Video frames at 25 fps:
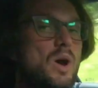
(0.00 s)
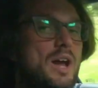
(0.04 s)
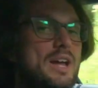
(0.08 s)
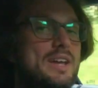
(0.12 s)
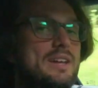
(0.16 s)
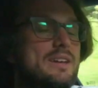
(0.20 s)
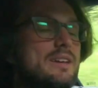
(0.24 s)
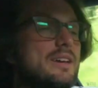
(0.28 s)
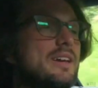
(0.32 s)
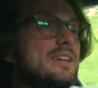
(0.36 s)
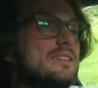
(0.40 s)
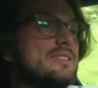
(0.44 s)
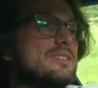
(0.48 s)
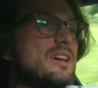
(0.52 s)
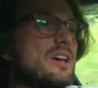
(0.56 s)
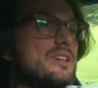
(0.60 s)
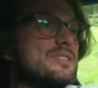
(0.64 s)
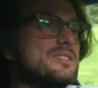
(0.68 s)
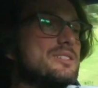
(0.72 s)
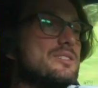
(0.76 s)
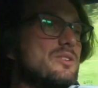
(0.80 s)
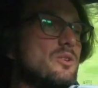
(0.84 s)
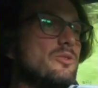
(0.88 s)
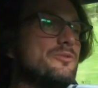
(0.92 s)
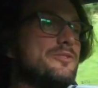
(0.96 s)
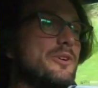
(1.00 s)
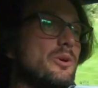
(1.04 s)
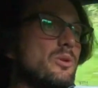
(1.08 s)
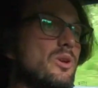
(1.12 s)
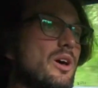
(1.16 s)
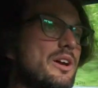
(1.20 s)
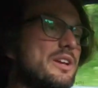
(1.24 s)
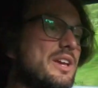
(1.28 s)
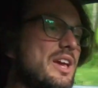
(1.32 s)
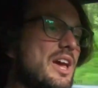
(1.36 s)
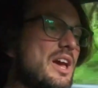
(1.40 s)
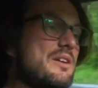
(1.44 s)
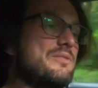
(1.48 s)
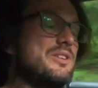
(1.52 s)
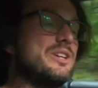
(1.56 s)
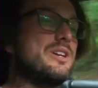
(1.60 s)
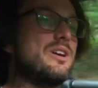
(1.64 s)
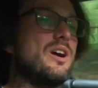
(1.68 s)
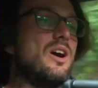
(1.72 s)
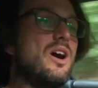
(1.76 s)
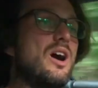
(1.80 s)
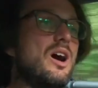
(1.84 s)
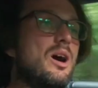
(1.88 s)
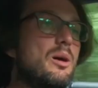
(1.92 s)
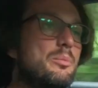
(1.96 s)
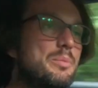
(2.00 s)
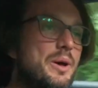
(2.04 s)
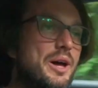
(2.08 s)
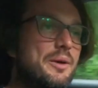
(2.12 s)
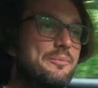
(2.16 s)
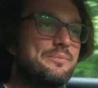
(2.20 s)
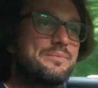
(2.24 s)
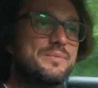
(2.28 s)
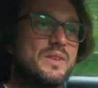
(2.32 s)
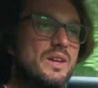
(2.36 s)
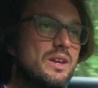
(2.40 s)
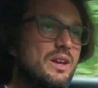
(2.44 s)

weight. It does still feel like a heavy car, but